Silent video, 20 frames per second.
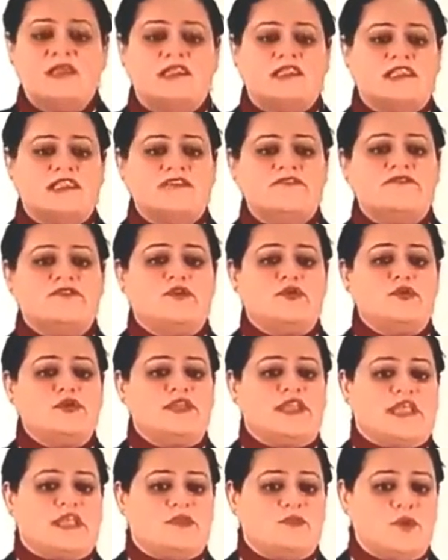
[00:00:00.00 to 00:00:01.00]
leave no
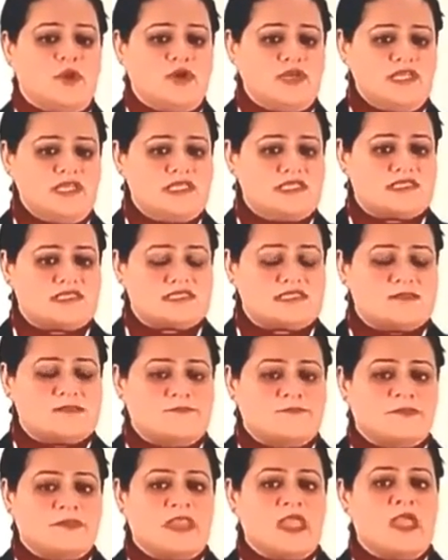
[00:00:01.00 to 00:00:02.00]
dead bodies.